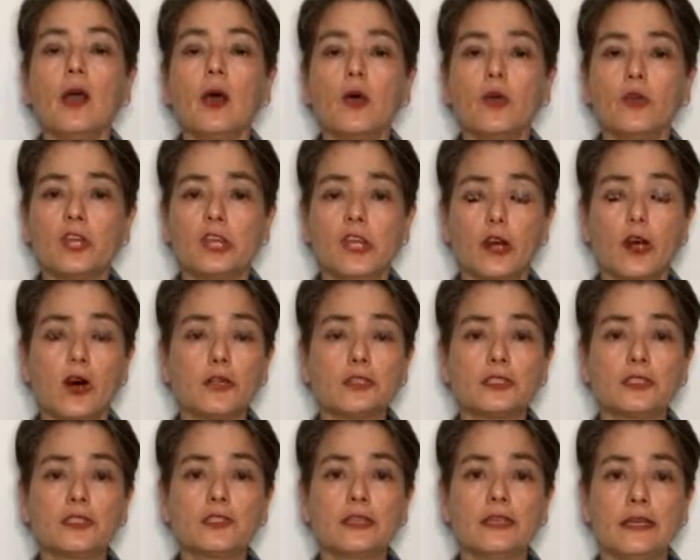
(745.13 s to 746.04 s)
You can
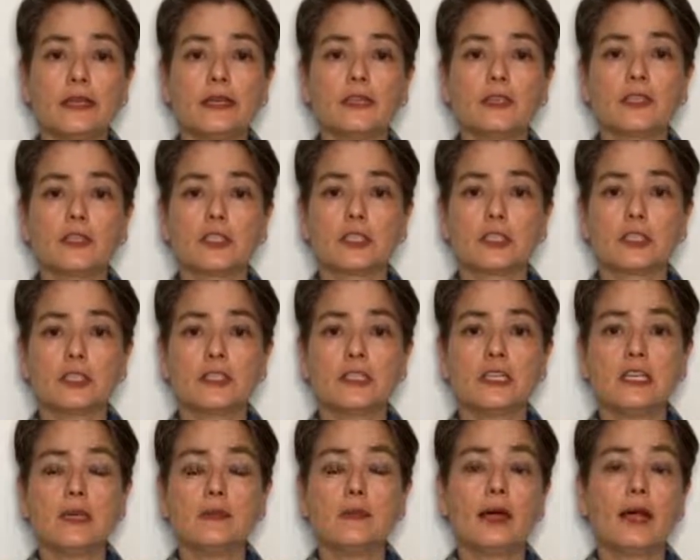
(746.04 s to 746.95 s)
also see interstitial
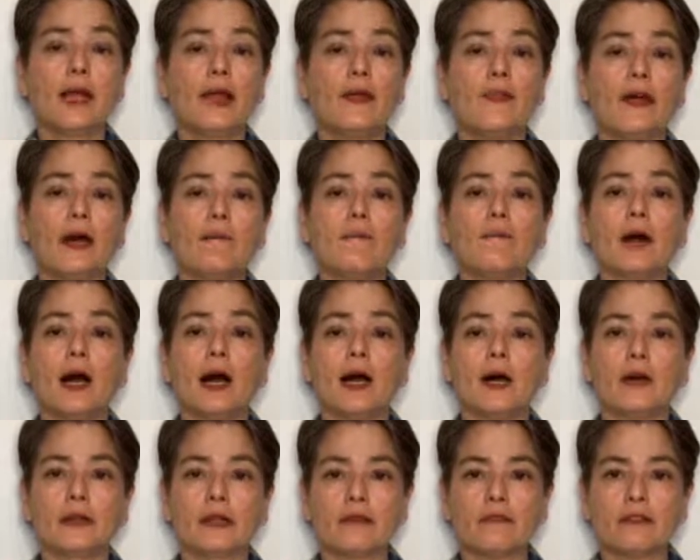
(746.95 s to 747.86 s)
edema and that
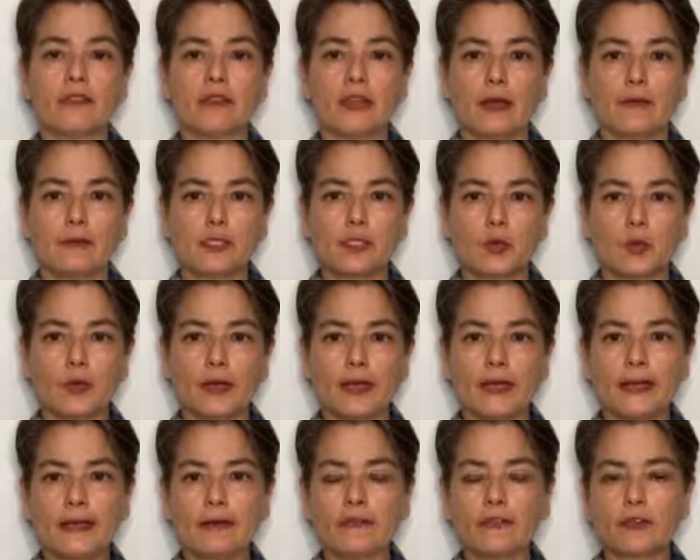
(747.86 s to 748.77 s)
mild inflammatory
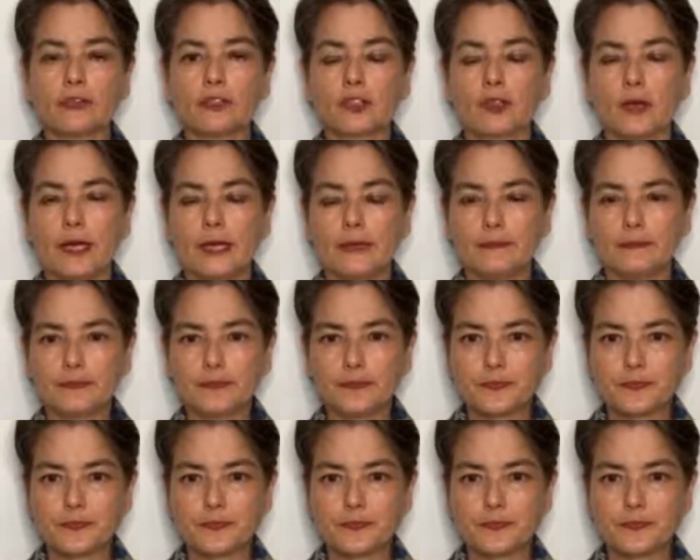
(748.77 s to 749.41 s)
infiltrate.